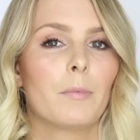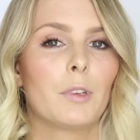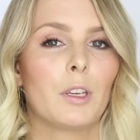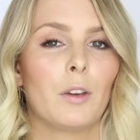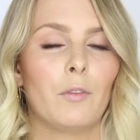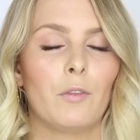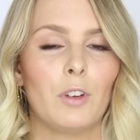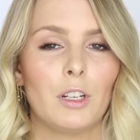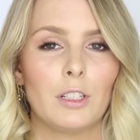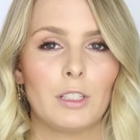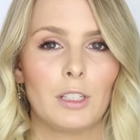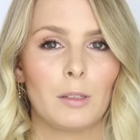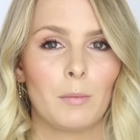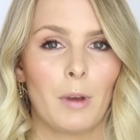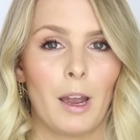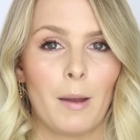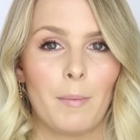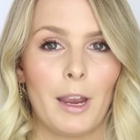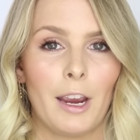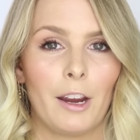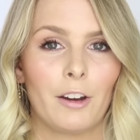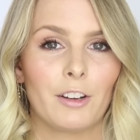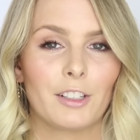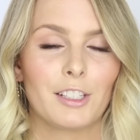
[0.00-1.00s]
convincing my
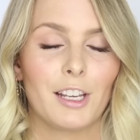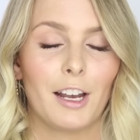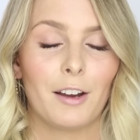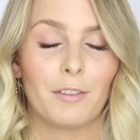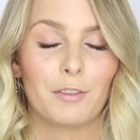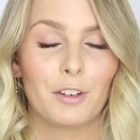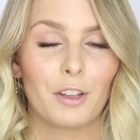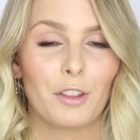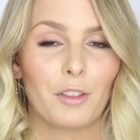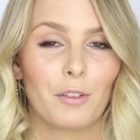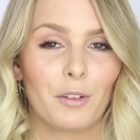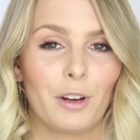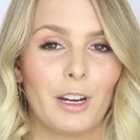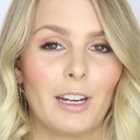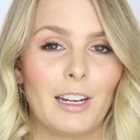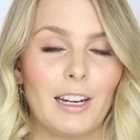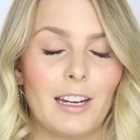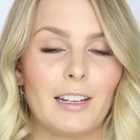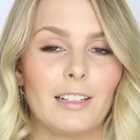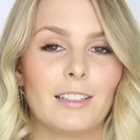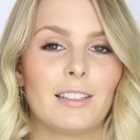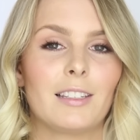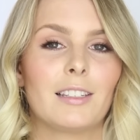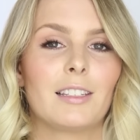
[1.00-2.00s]
parents after 3
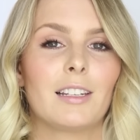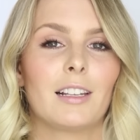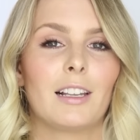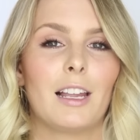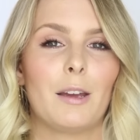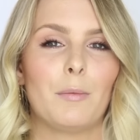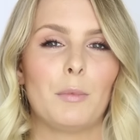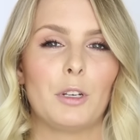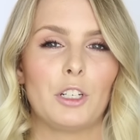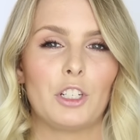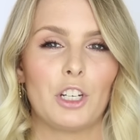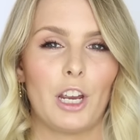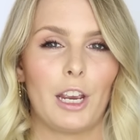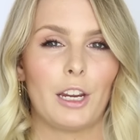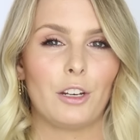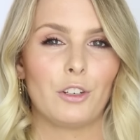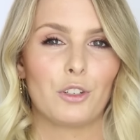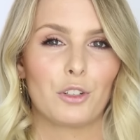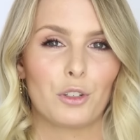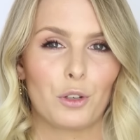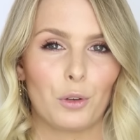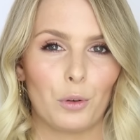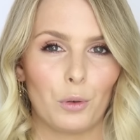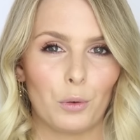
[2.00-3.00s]
years to let me
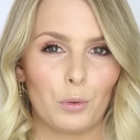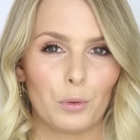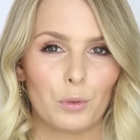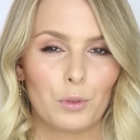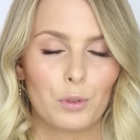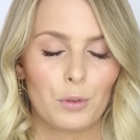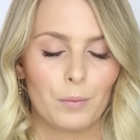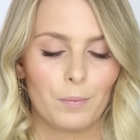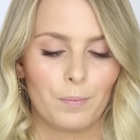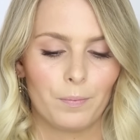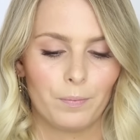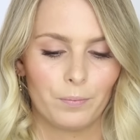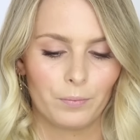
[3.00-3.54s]
change schools.